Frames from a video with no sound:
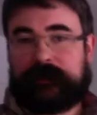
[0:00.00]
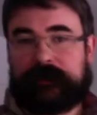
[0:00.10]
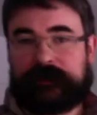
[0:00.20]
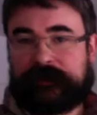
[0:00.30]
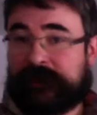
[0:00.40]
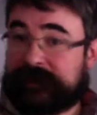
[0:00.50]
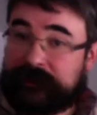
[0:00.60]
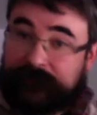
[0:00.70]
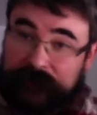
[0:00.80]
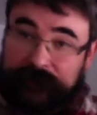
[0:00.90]
So that's
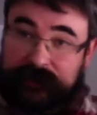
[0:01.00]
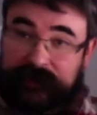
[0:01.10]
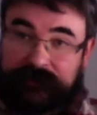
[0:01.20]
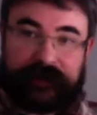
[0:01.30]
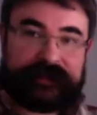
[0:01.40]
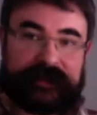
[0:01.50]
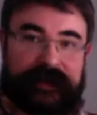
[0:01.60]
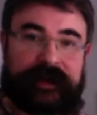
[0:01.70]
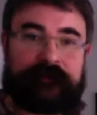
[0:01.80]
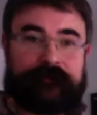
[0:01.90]
the first piece of advice I
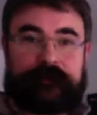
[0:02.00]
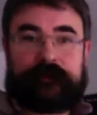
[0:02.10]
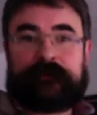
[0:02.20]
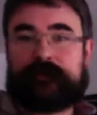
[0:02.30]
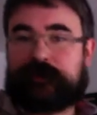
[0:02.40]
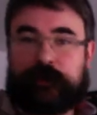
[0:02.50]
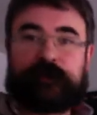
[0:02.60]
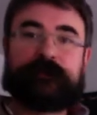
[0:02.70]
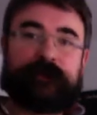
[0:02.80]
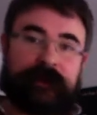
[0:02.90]
have for you.
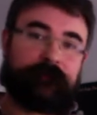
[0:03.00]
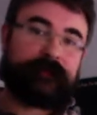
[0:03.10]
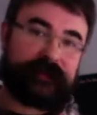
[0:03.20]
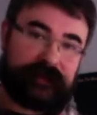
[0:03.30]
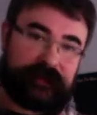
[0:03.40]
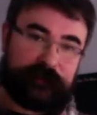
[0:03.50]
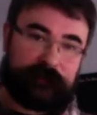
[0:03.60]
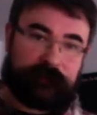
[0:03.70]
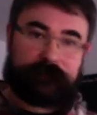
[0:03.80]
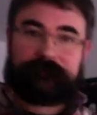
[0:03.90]
Don't be predictable.